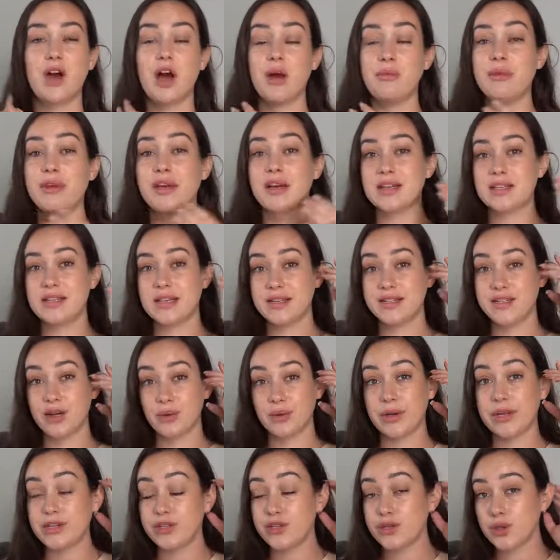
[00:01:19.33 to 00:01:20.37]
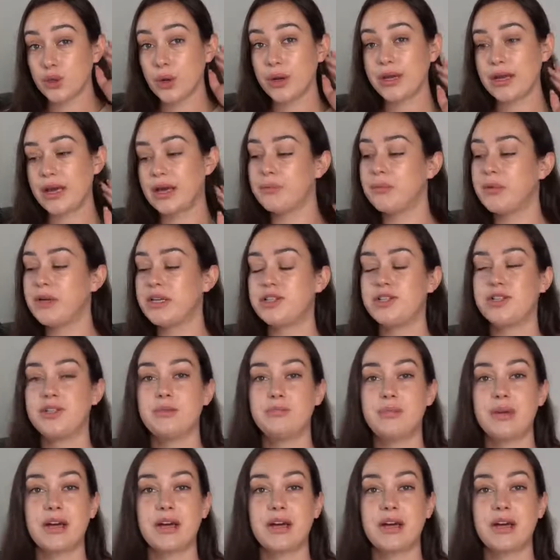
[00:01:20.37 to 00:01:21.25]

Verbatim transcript: not because I don't enjoy it, but